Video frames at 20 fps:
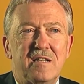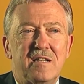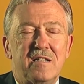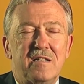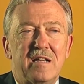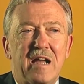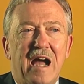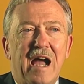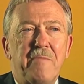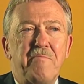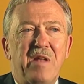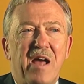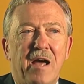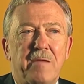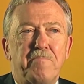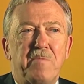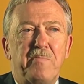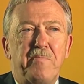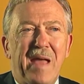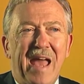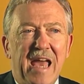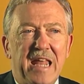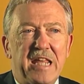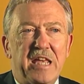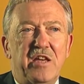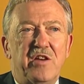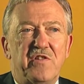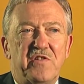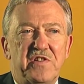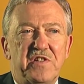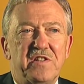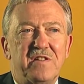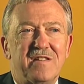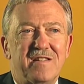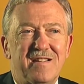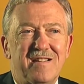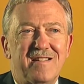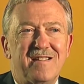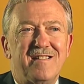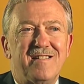In, in I'm not, but Patty is.
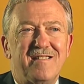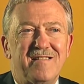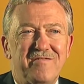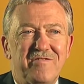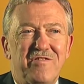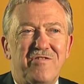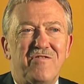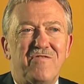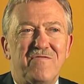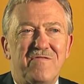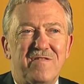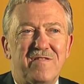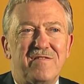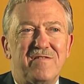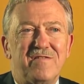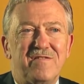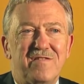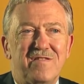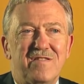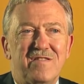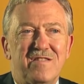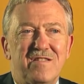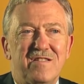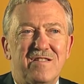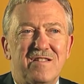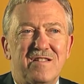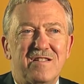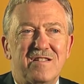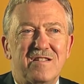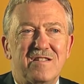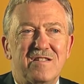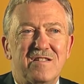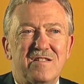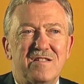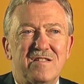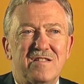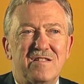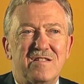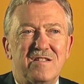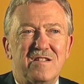Oh, okay. You know. Uh, so you've gone to the
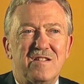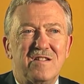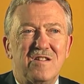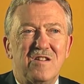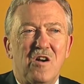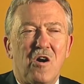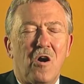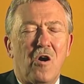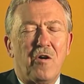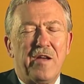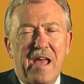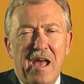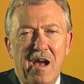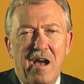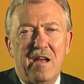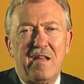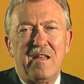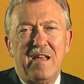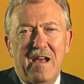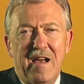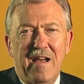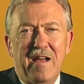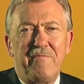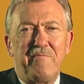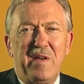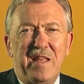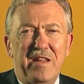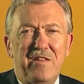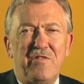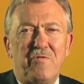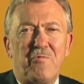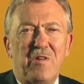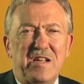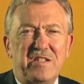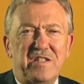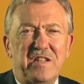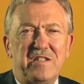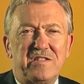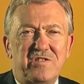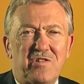residence halls. And oh yeah, yeah. I've been in the
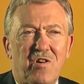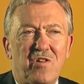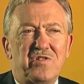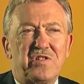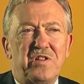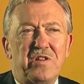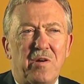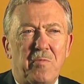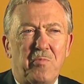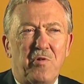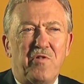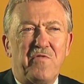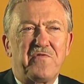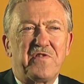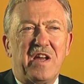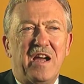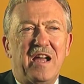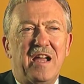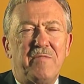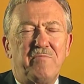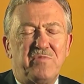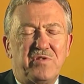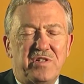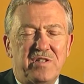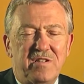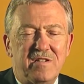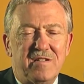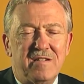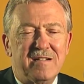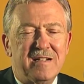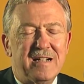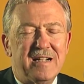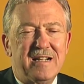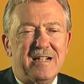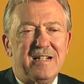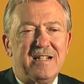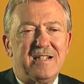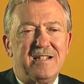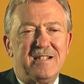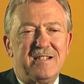residence halls a number of times. Uh,
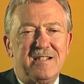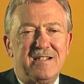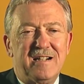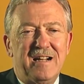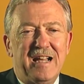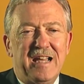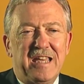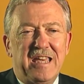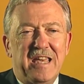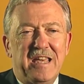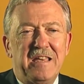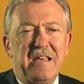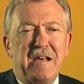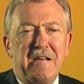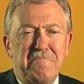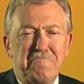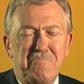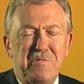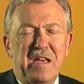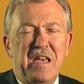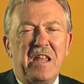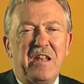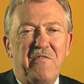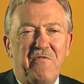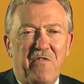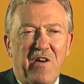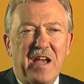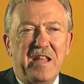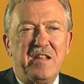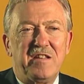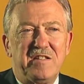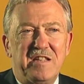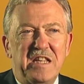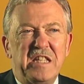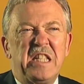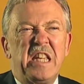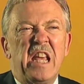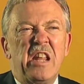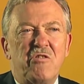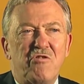uh, I, I, we get invited to
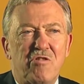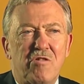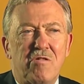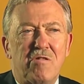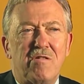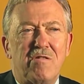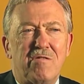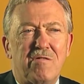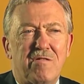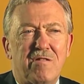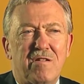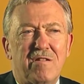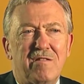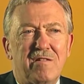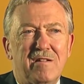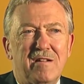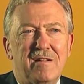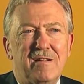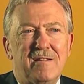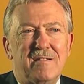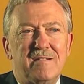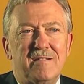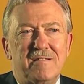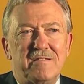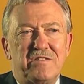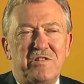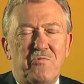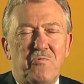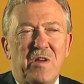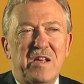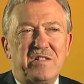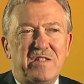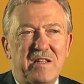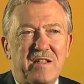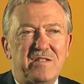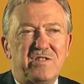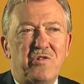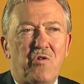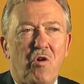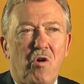dinner or uh, to
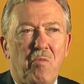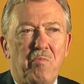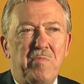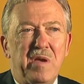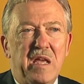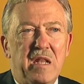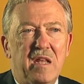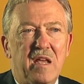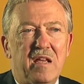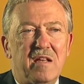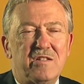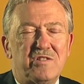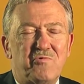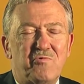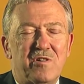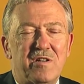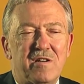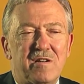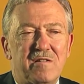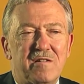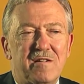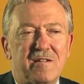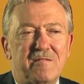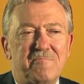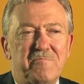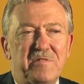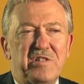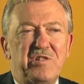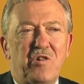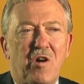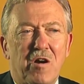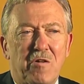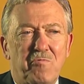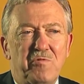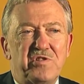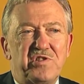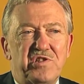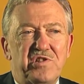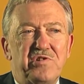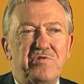residence hall meetings where uh, we talk
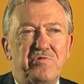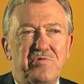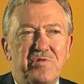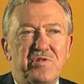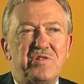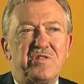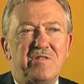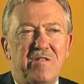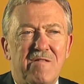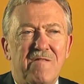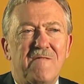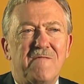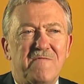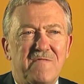with students. You know.